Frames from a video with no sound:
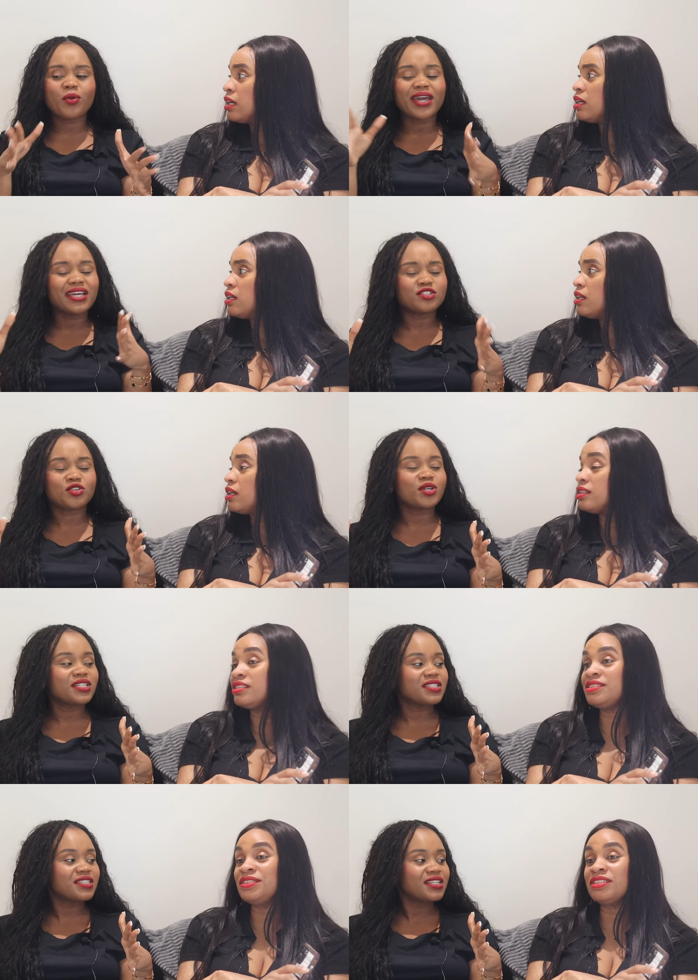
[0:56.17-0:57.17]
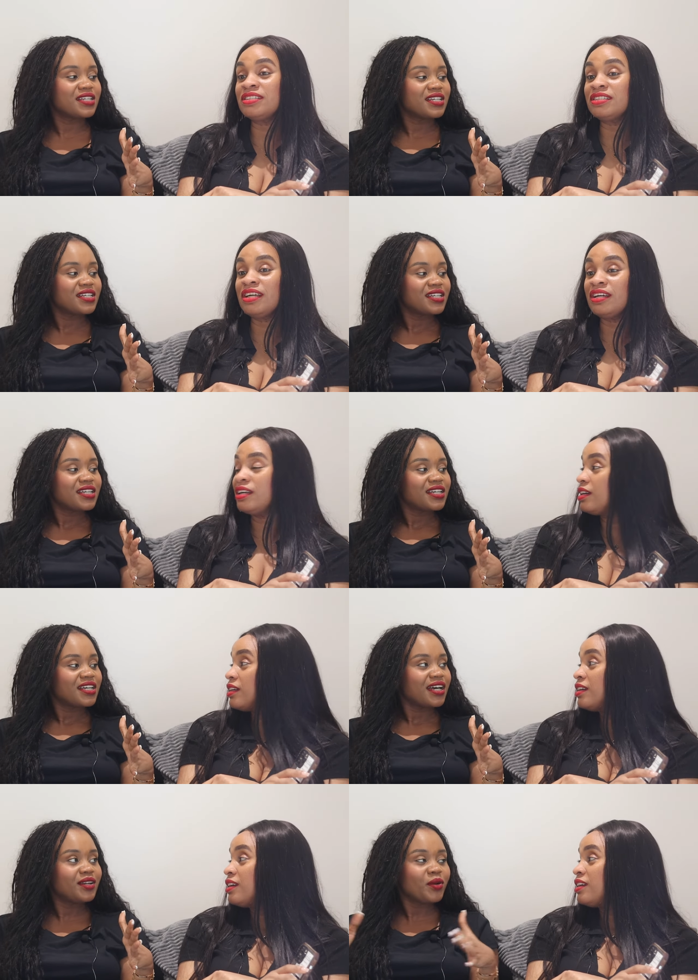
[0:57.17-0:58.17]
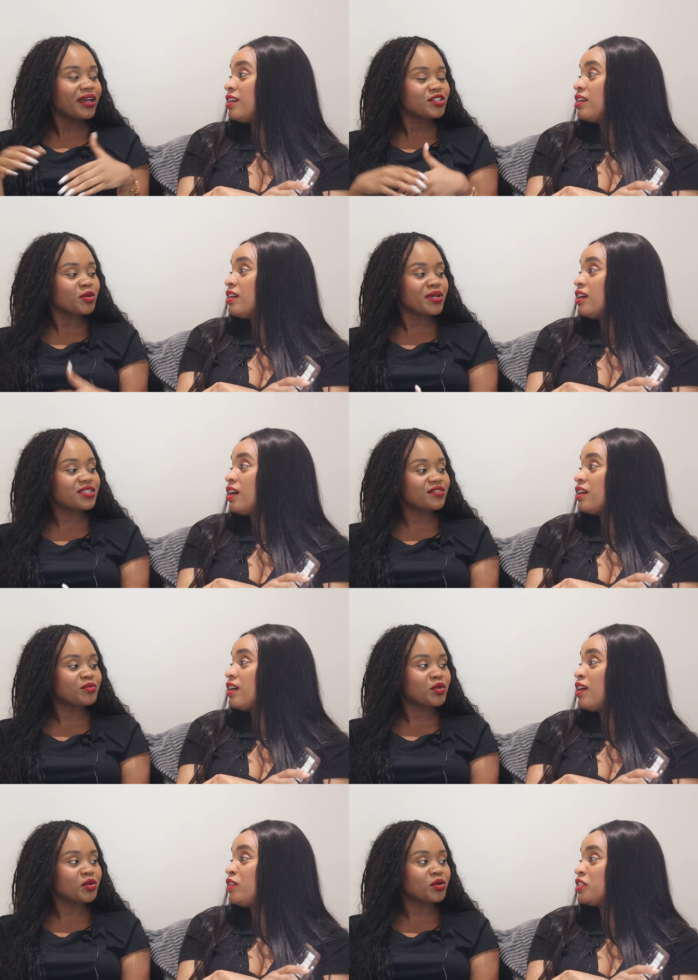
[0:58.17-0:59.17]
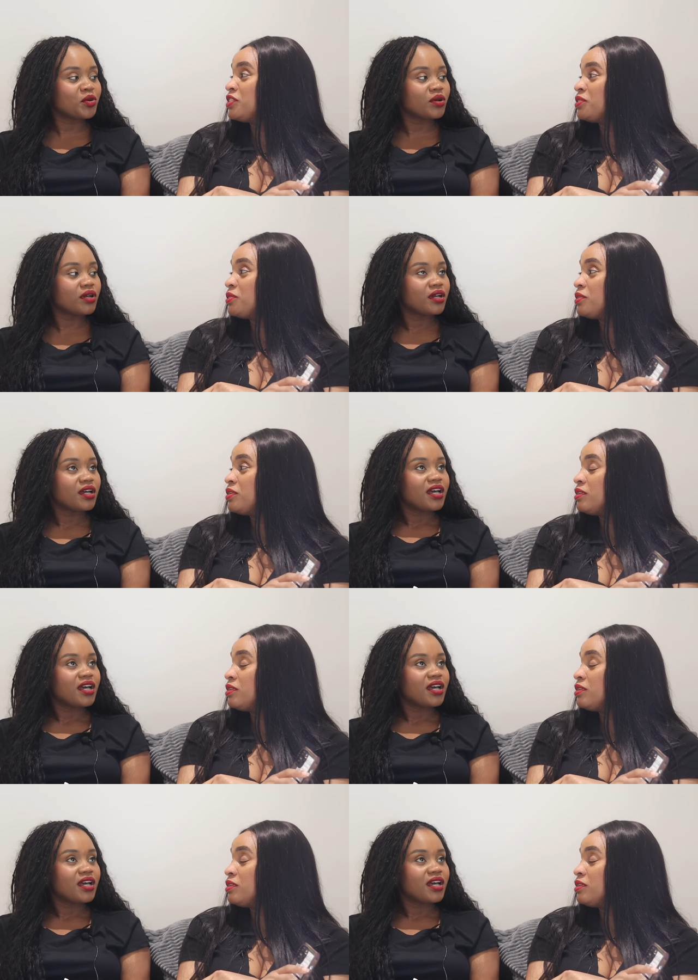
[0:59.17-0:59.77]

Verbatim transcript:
Speaker 1: quite enjoy it. Serious? I didn't quite enjoy myself in Morocco. How long did you go?